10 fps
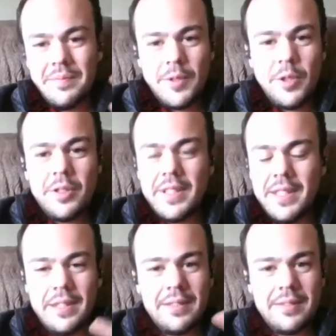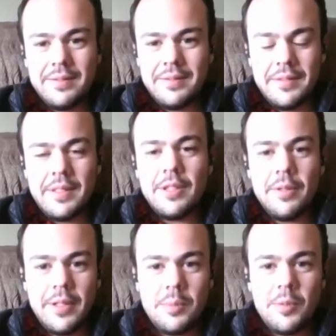cooking,
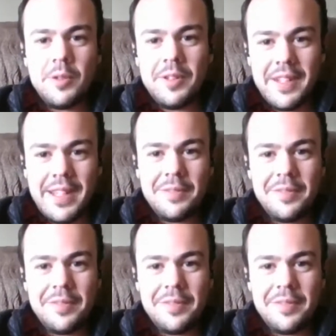in a more kind